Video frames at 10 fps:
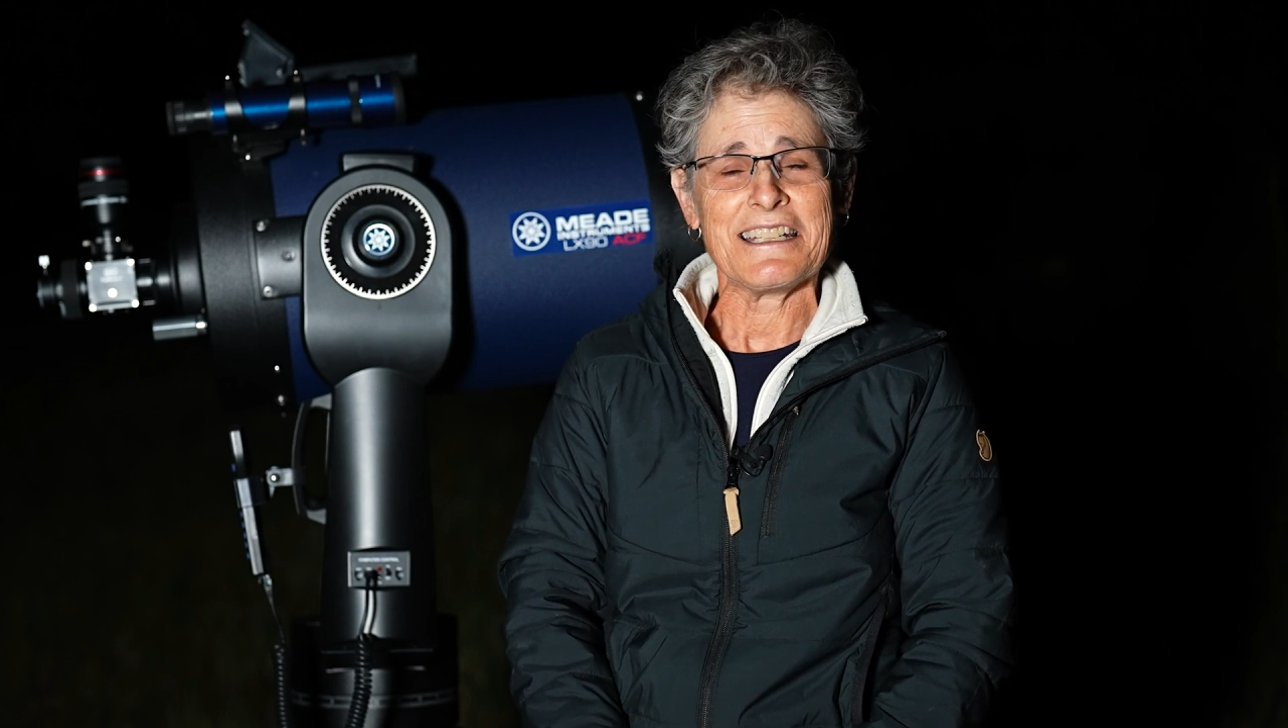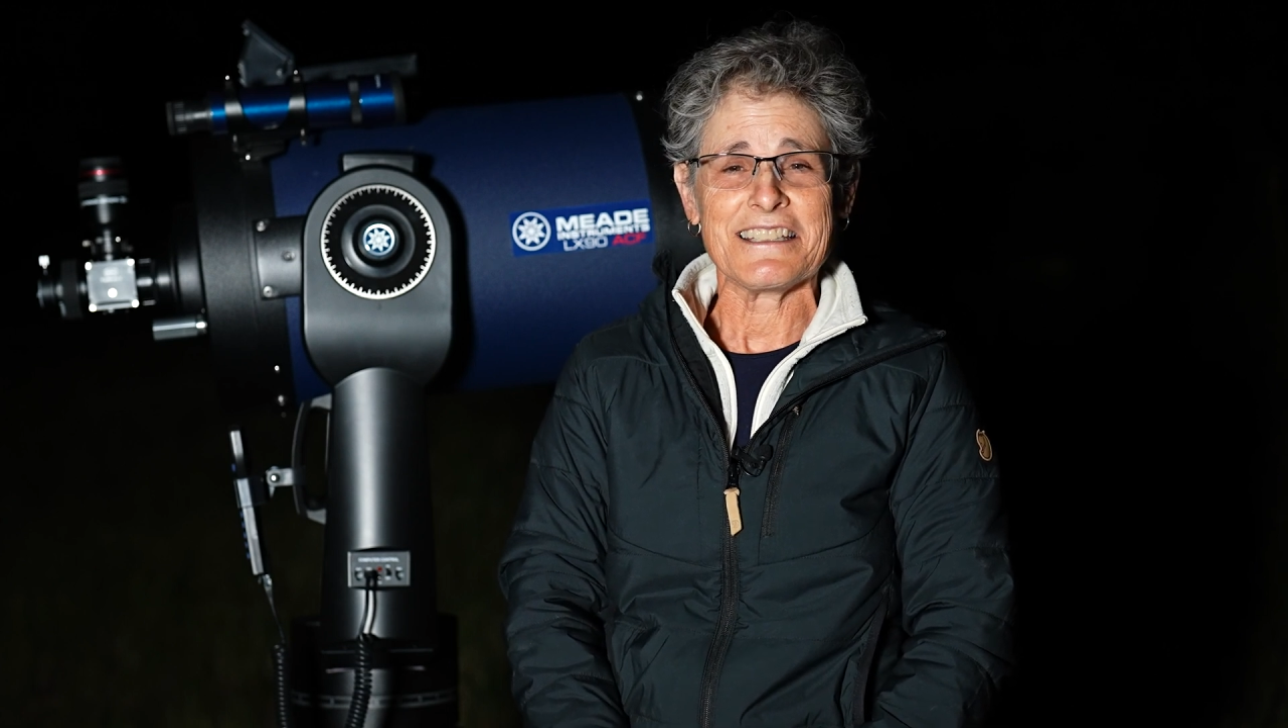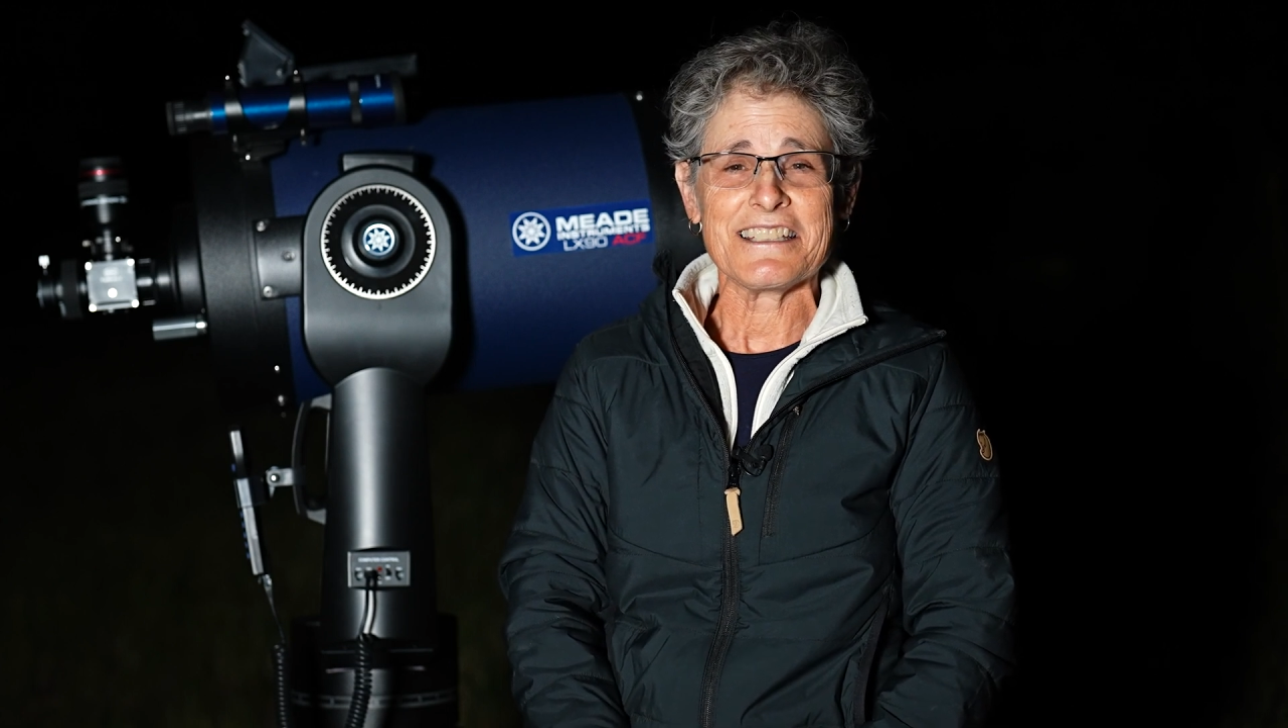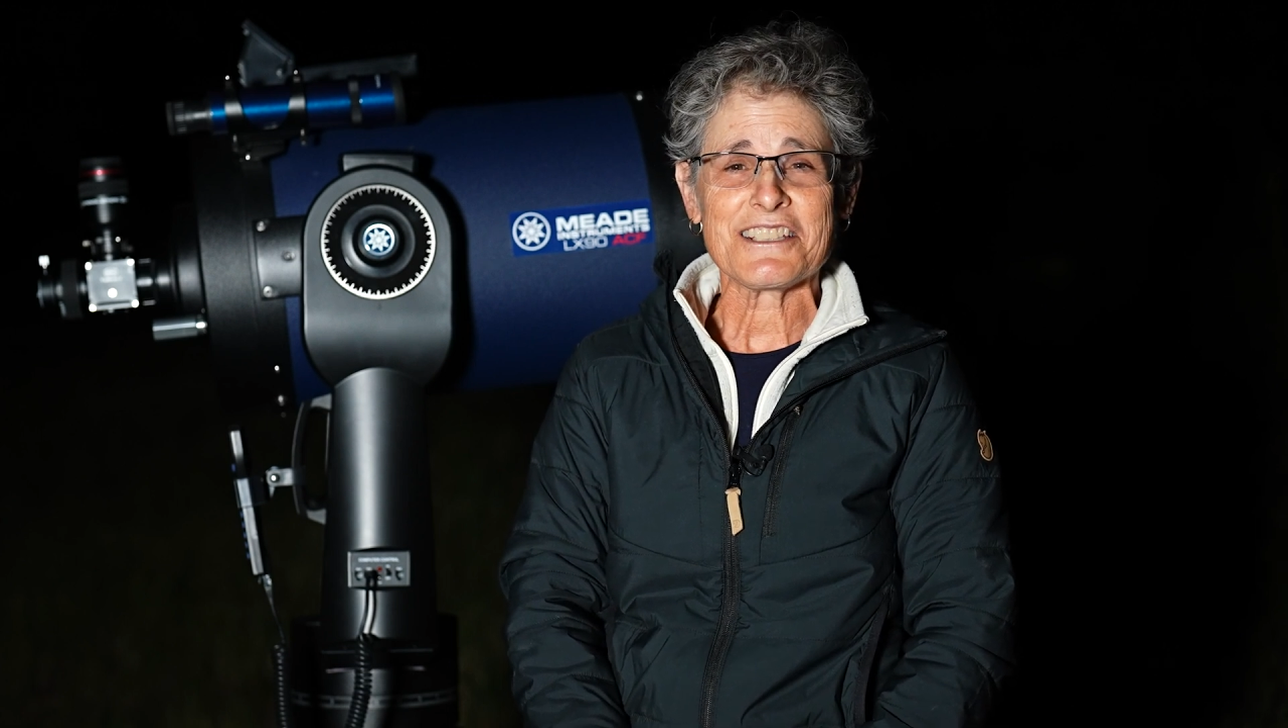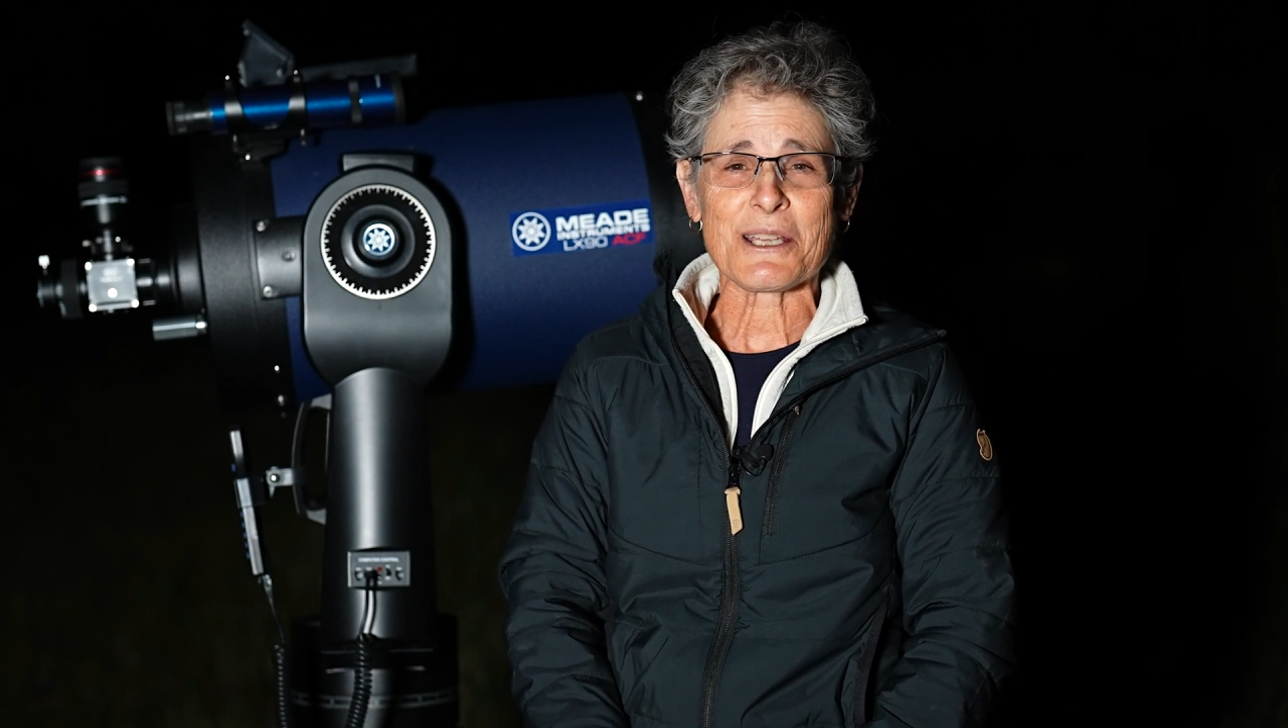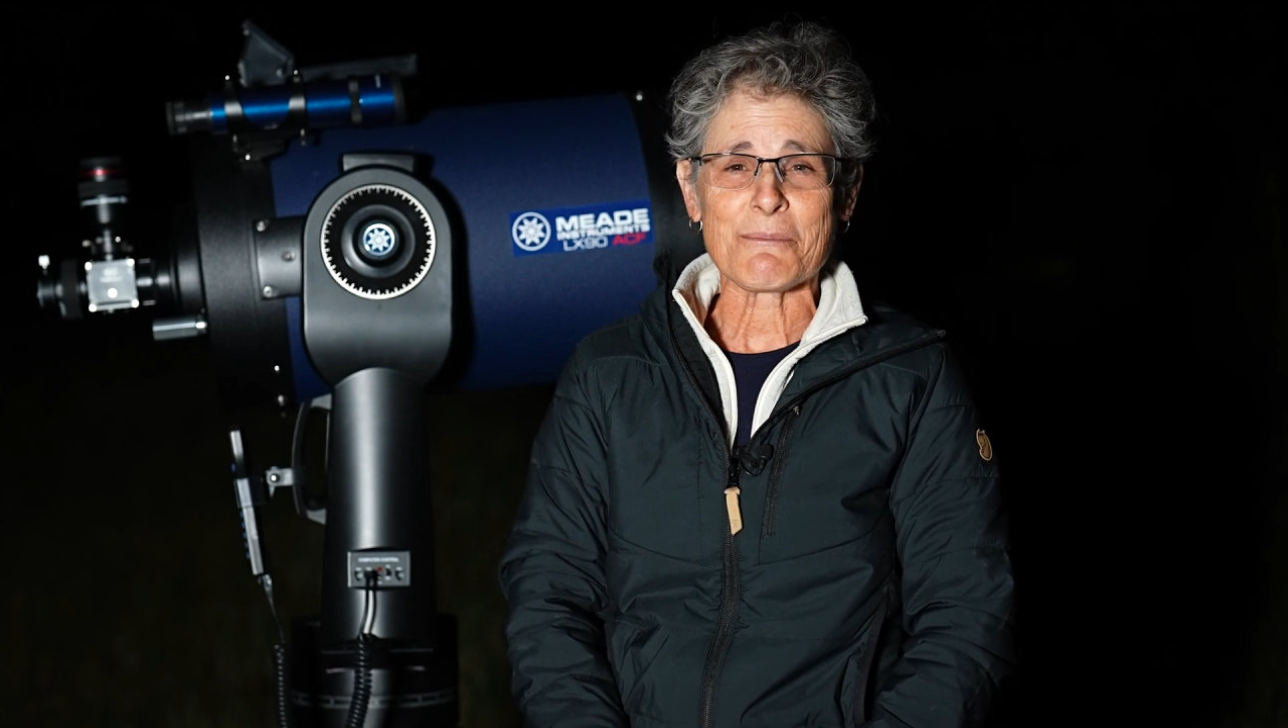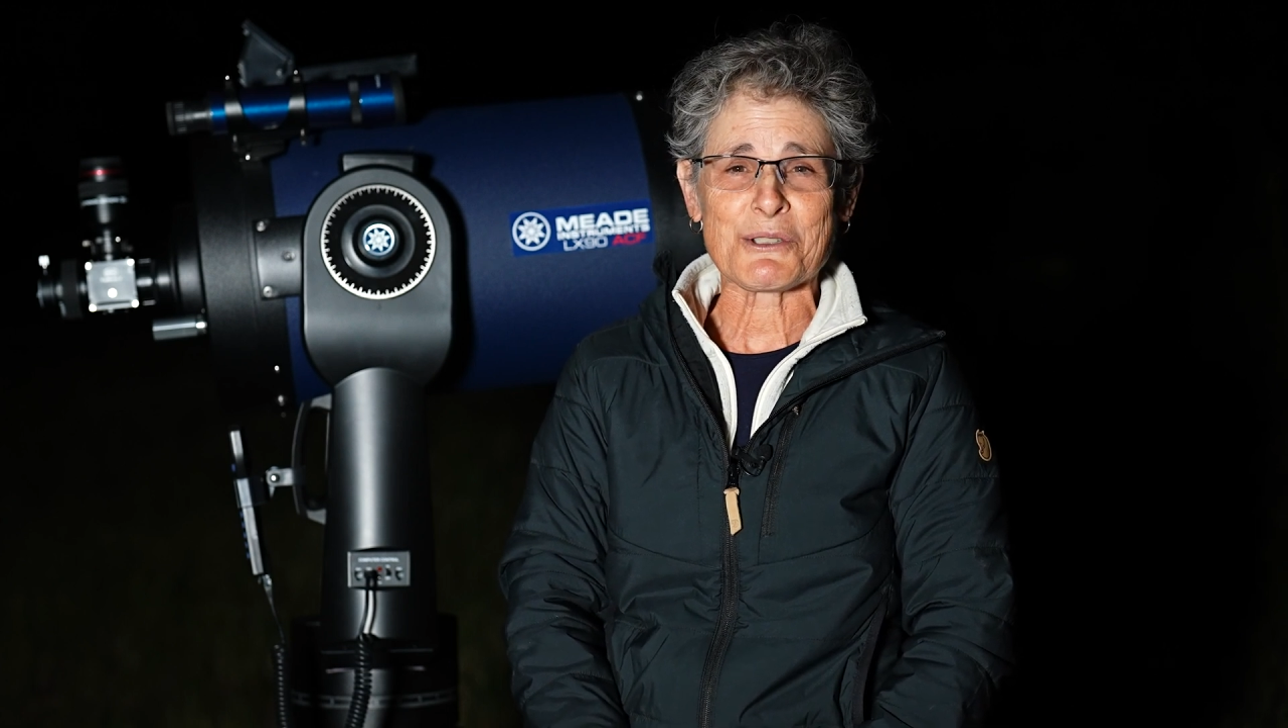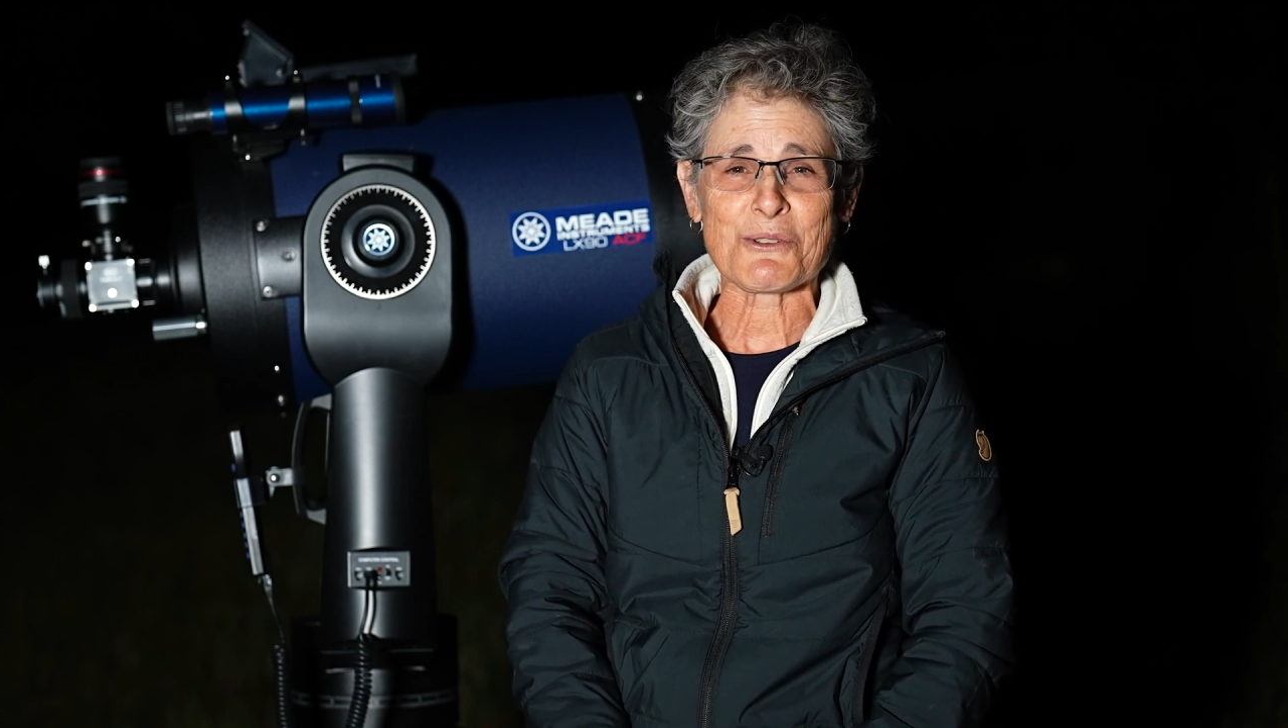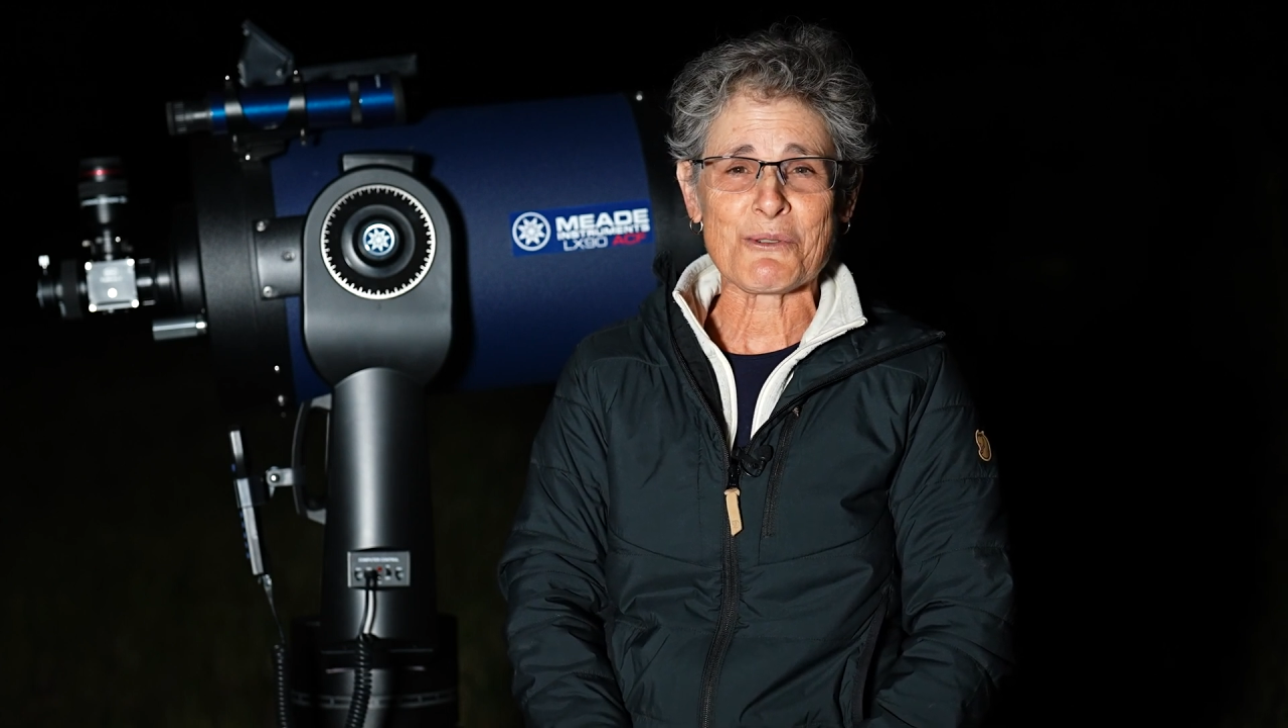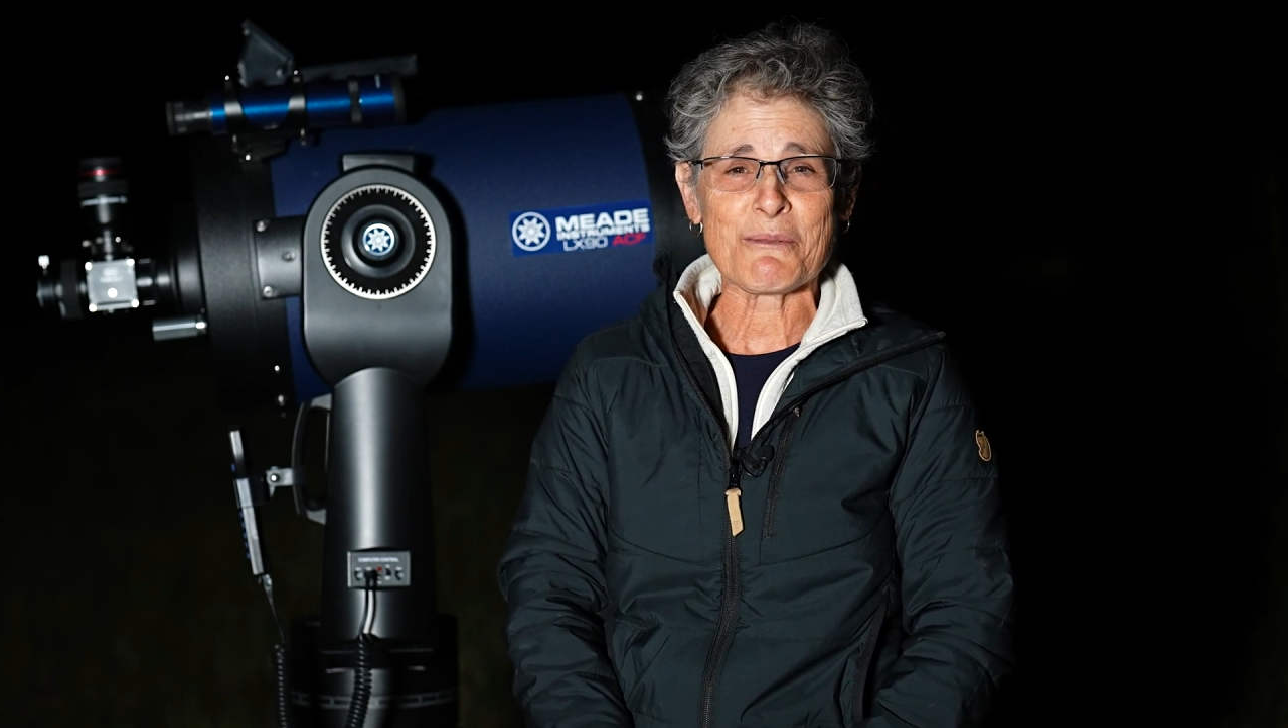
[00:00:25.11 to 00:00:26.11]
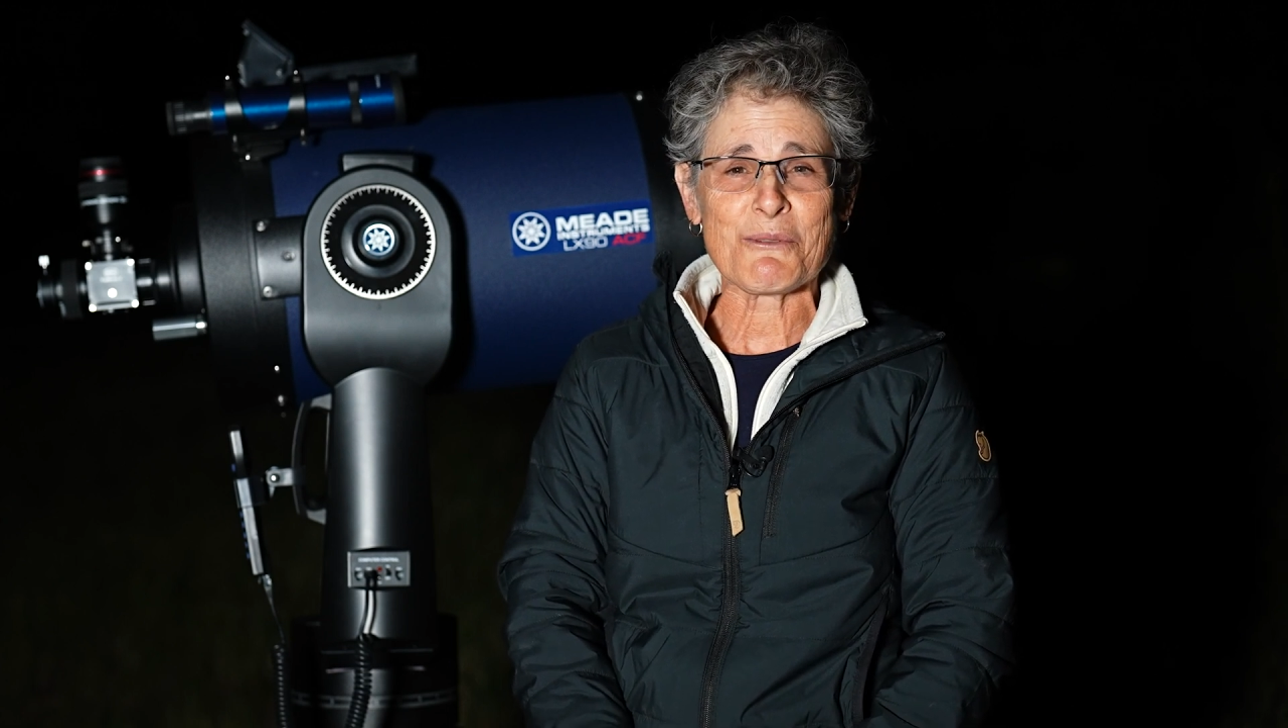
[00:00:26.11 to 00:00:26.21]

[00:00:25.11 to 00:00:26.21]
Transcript: In this episode,